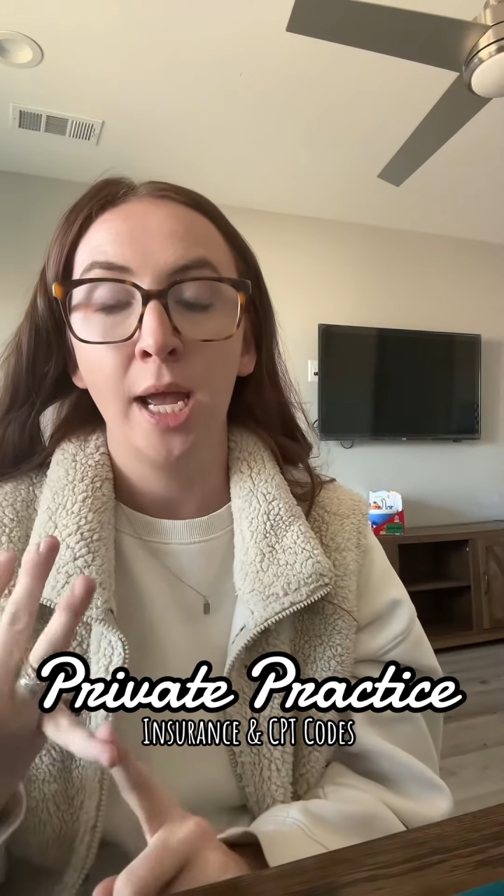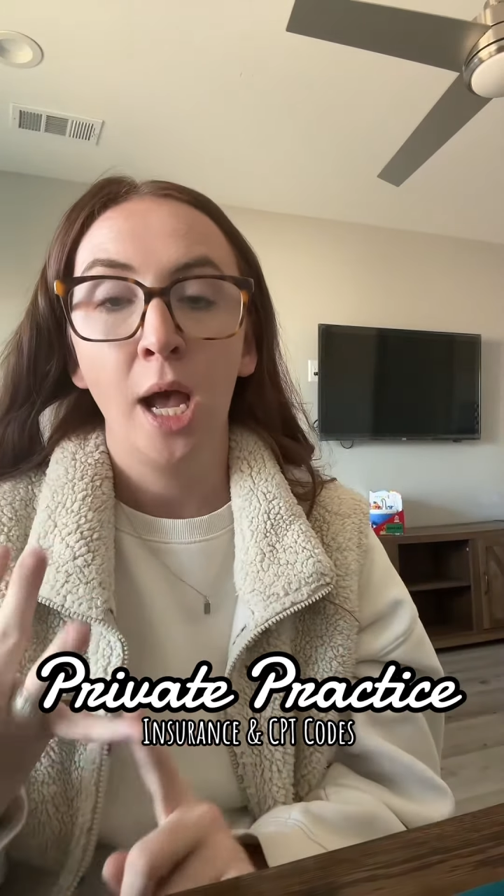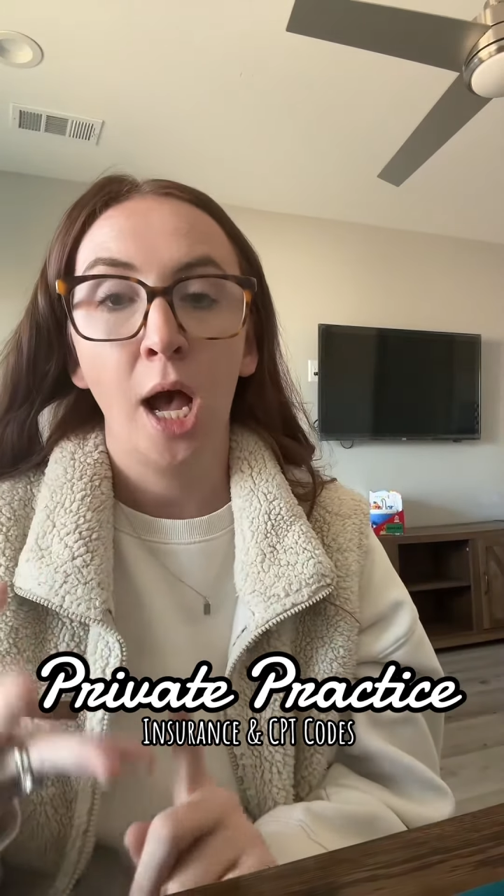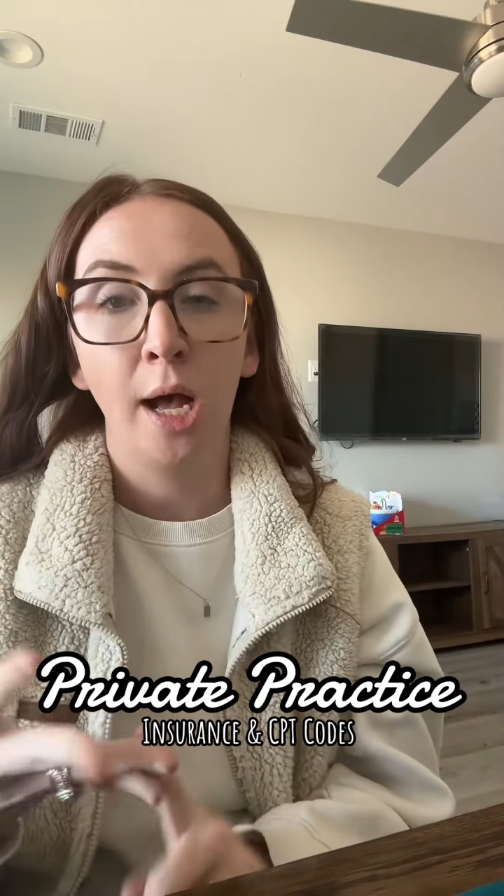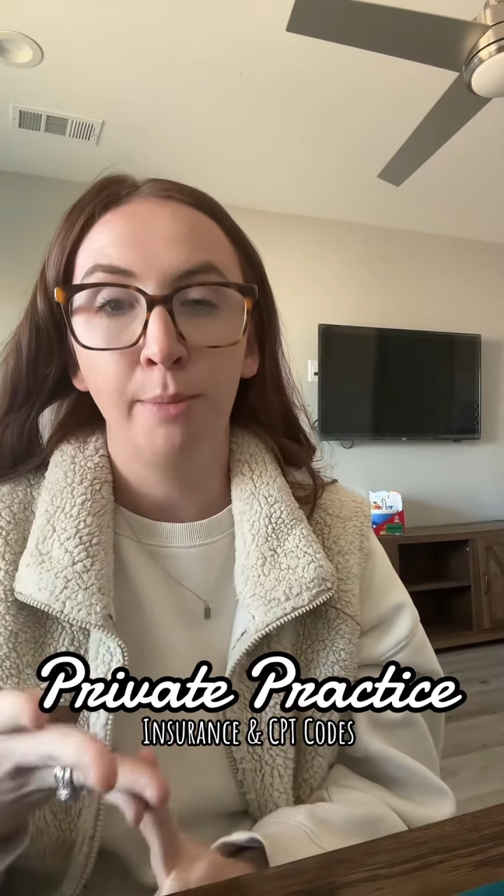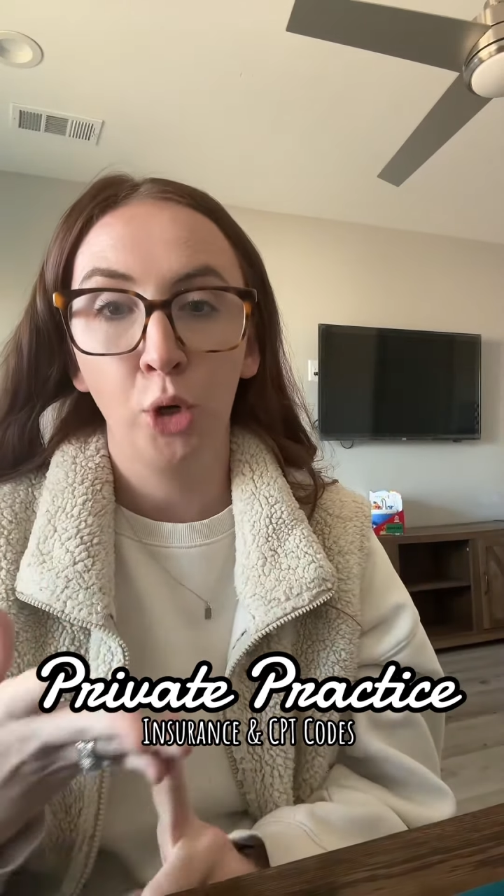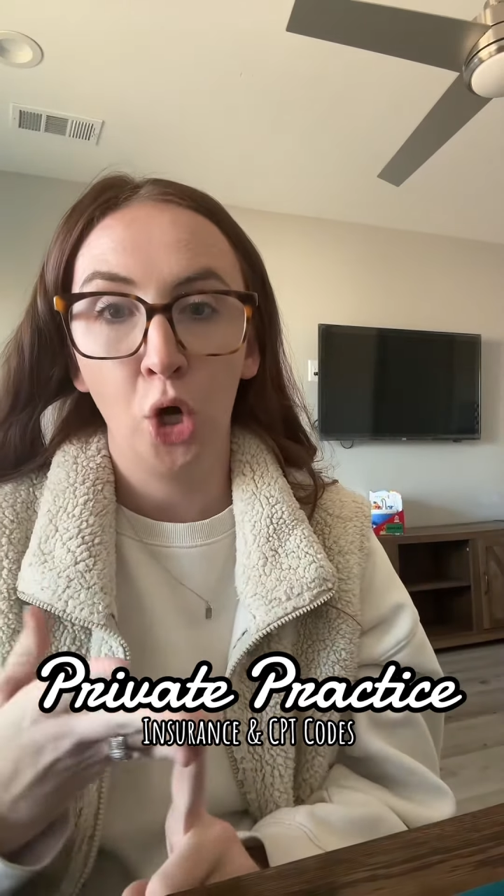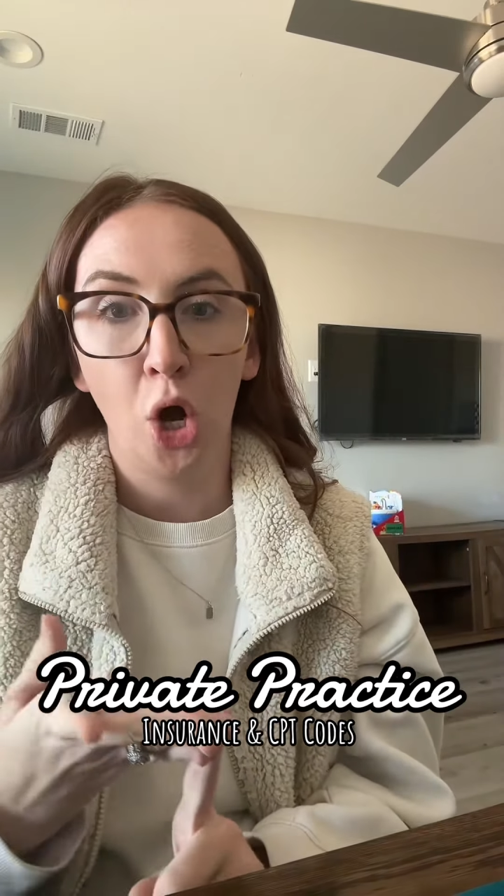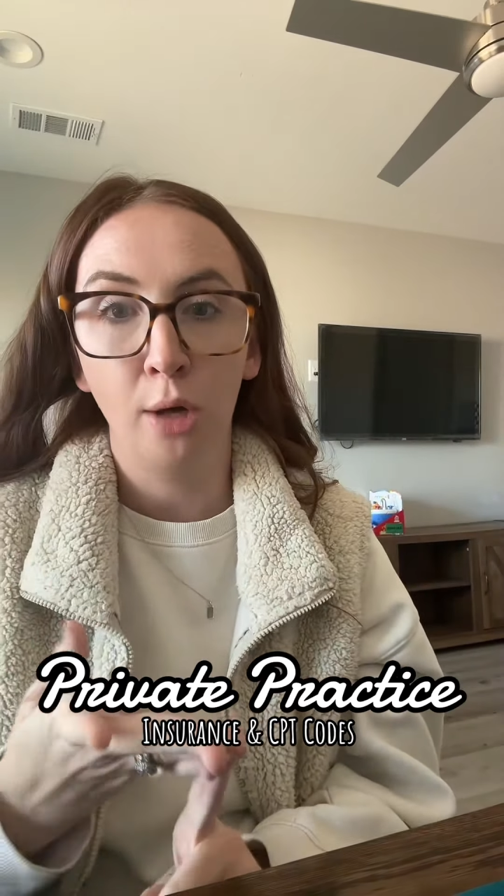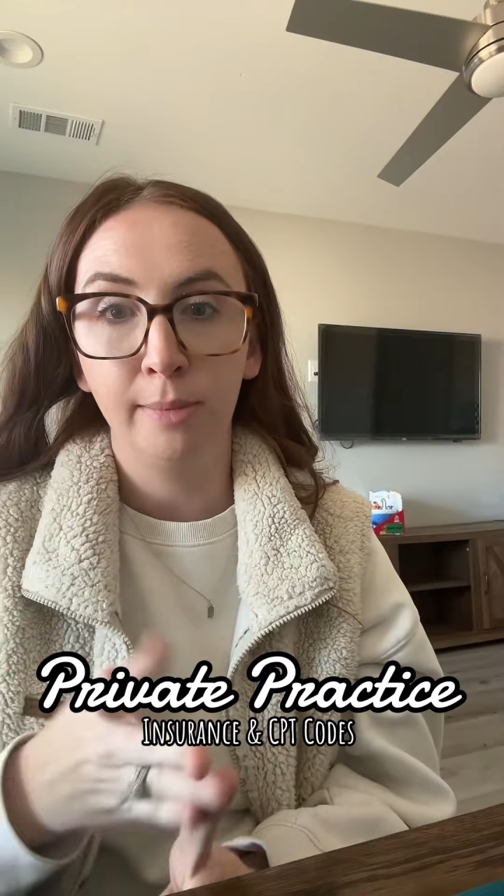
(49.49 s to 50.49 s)
or
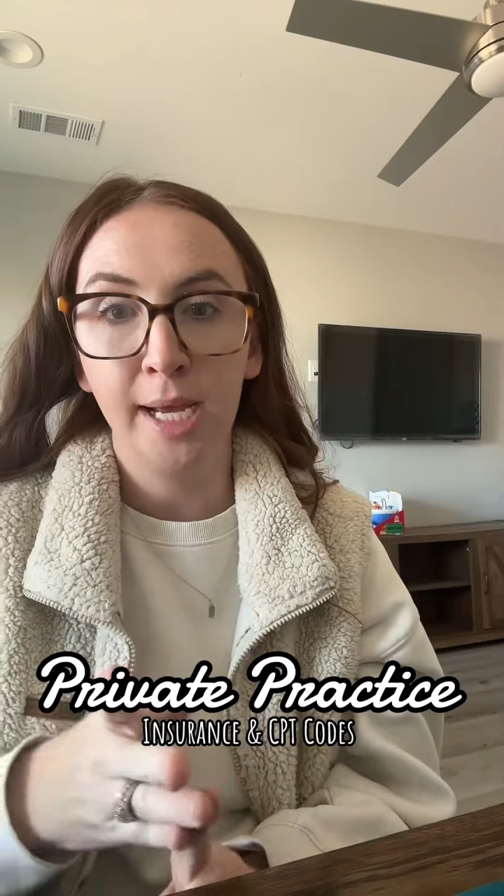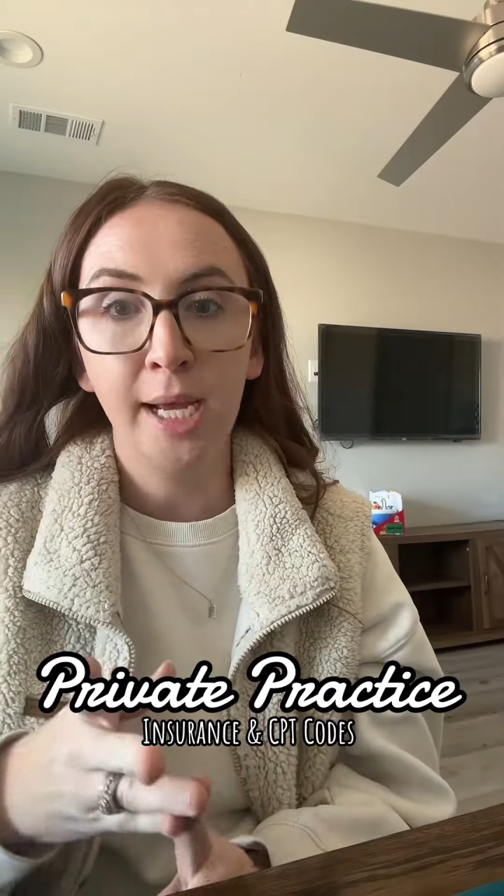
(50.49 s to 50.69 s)
Alma,